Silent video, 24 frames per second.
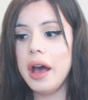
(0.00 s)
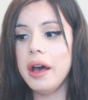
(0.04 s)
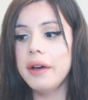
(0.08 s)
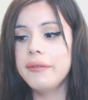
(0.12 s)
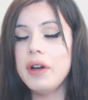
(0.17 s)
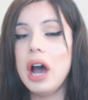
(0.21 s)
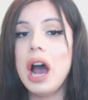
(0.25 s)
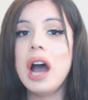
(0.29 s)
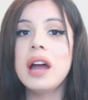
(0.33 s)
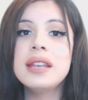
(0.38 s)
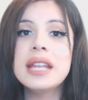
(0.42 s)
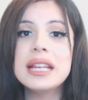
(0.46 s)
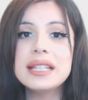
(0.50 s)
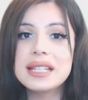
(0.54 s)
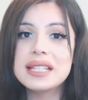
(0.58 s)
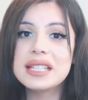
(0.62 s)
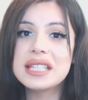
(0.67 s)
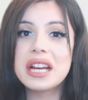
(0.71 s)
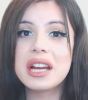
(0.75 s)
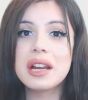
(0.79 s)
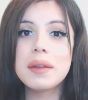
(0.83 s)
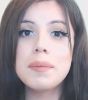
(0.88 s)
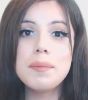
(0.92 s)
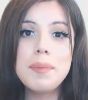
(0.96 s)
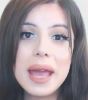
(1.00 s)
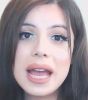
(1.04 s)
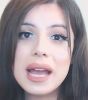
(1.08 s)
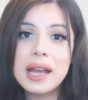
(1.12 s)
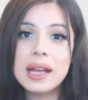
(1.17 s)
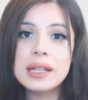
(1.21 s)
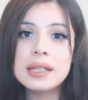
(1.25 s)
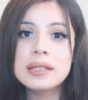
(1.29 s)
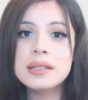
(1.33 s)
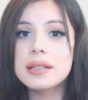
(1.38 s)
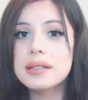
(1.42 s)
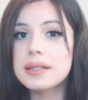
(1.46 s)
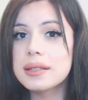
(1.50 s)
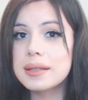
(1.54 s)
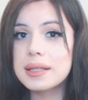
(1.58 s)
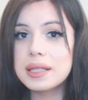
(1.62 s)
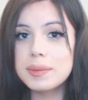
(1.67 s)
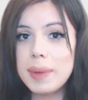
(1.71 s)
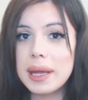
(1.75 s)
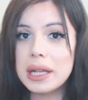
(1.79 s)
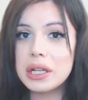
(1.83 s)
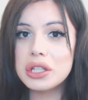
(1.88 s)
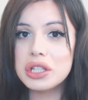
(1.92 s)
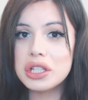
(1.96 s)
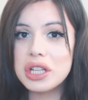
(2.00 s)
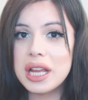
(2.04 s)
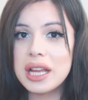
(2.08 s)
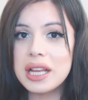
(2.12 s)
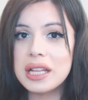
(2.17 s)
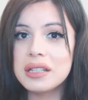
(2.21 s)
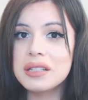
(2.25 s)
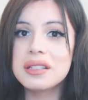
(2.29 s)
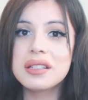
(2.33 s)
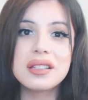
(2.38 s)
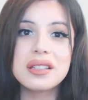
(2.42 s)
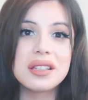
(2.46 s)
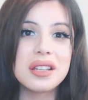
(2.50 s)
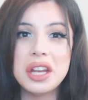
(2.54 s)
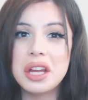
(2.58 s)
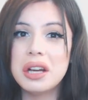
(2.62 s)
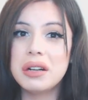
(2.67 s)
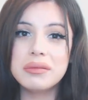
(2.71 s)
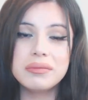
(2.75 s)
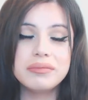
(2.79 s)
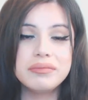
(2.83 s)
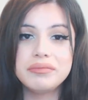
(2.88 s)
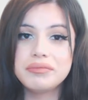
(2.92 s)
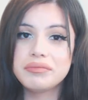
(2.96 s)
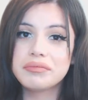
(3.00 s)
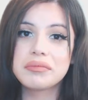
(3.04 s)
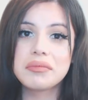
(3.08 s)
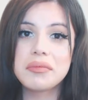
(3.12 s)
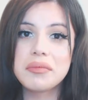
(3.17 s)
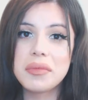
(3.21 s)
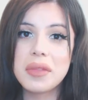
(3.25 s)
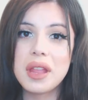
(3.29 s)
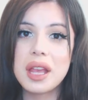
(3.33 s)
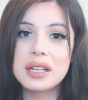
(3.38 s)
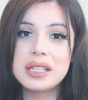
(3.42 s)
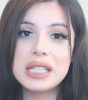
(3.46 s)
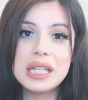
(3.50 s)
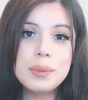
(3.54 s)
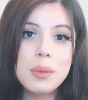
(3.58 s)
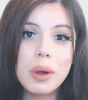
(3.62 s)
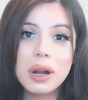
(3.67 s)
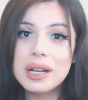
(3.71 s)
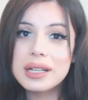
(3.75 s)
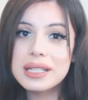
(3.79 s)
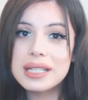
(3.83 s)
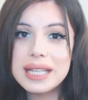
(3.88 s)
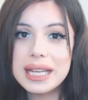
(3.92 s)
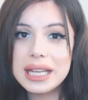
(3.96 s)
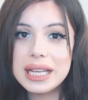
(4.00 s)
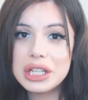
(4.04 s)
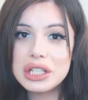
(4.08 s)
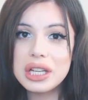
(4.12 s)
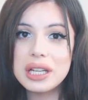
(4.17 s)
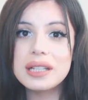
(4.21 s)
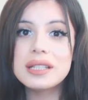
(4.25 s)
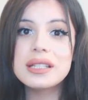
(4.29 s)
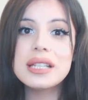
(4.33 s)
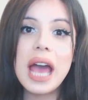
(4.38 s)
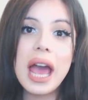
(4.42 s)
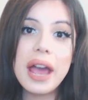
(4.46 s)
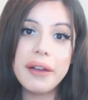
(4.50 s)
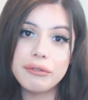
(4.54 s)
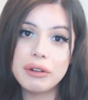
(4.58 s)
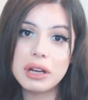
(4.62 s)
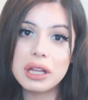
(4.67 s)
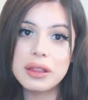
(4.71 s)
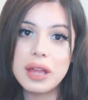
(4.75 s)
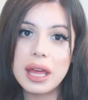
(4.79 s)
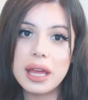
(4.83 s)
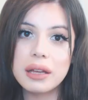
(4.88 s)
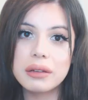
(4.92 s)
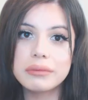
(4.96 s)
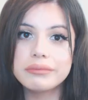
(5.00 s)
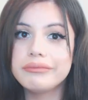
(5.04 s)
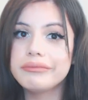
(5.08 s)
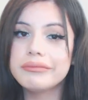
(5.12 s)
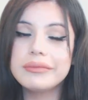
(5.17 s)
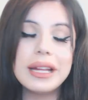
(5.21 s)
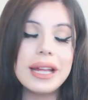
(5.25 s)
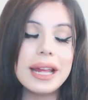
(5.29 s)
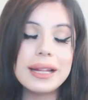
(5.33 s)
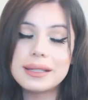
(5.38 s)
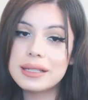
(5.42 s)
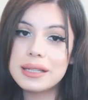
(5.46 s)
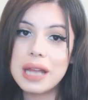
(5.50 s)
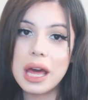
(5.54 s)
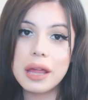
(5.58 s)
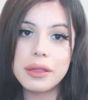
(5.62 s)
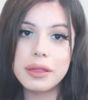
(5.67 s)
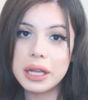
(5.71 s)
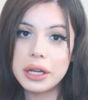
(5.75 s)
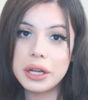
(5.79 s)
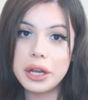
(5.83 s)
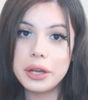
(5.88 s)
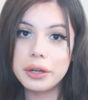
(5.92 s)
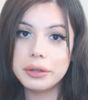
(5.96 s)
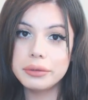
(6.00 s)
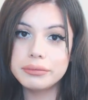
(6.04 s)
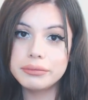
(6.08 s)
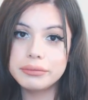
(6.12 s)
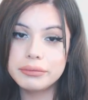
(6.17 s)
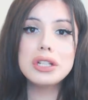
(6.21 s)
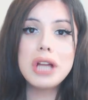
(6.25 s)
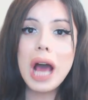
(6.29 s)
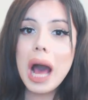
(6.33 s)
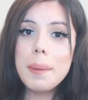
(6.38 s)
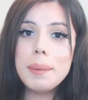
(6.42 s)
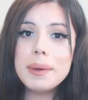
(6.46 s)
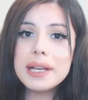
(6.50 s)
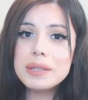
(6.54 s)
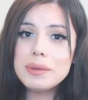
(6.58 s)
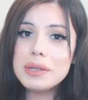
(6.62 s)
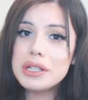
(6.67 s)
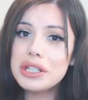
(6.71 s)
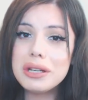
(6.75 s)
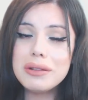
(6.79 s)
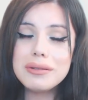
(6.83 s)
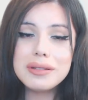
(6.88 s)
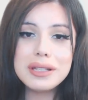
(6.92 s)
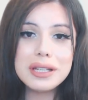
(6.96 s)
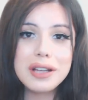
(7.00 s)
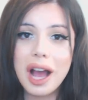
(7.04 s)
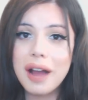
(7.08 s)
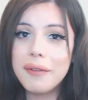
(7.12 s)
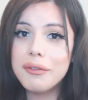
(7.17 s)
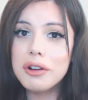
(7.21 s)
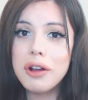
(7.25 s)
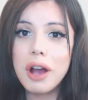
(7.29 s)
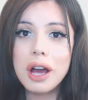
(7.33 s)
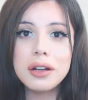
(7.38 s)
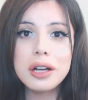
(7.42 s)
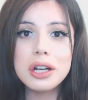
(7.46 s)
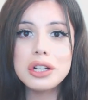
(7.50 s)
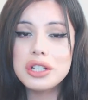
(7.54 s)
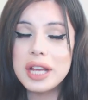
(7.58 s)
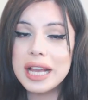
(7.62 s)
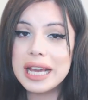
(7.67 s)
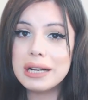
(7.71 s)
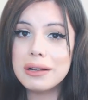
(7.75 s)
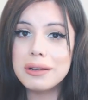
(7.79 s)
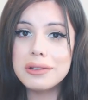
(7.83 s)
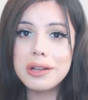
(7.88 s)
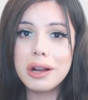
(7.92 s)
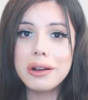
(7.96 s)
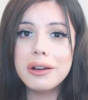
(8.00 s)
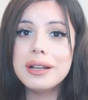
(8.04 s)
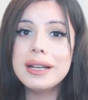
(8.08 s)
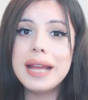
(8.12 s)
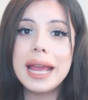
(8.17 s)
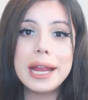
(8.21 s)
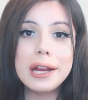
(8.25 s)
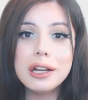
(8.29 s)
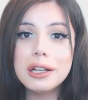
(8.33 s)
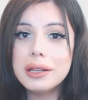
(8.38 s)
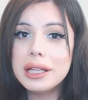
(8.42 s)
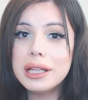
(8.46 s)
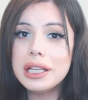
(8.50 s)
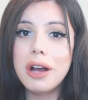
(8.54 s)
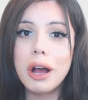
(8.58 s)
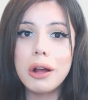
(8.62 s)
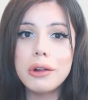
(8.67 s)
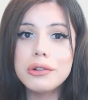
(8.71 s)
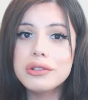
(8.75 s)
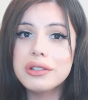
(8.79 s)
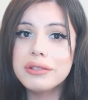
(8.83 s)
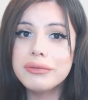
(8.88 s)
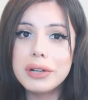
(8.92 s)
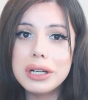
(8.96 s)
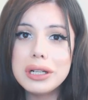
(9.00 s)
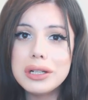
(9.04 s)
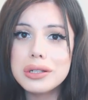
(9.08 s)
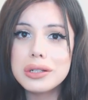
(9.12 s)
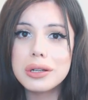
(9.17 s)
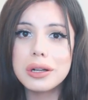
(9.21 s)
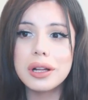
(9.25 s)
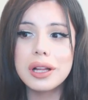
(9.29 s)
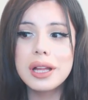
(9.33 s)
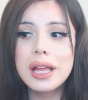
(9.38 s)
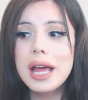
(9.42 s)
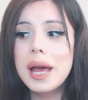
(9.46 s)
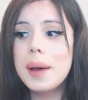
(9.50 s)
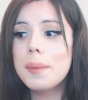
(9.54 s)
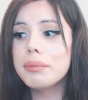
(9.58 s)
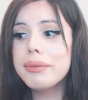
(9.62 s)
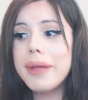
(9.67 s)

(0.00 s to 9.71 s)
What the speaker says: of unnecessary bans, suspensions, demonetizations, everything. It's nothing new. The topics we choose to cover on our channels are inherently controversial.